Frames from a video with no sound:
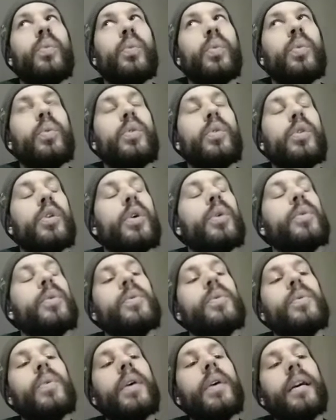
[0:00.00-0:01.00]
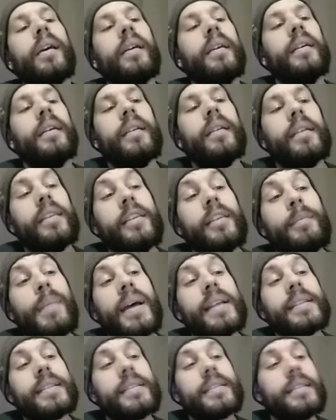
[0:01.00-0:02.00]
know the
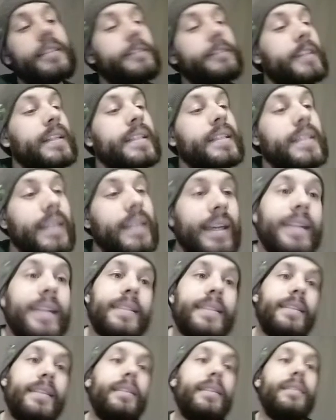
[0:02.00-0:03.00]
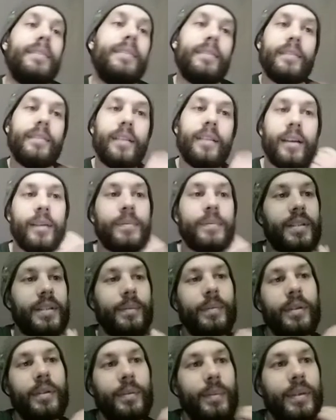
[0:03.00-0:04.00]
best defense against it,
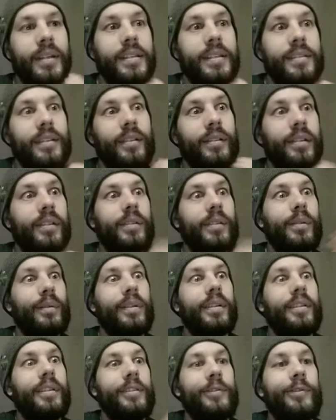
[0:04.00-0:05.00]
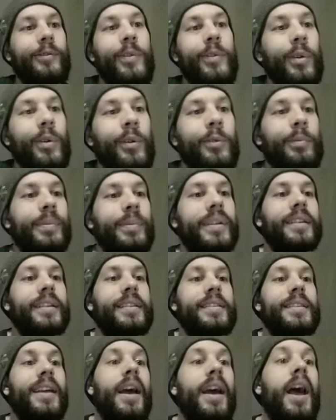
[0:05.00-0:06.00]
simply because I only know 4
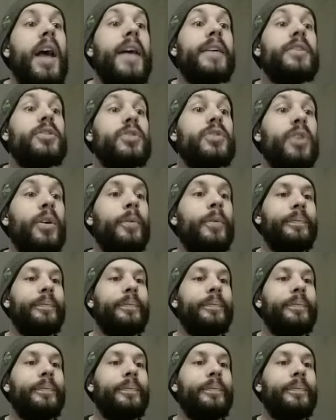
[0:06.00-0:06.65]
openings. So,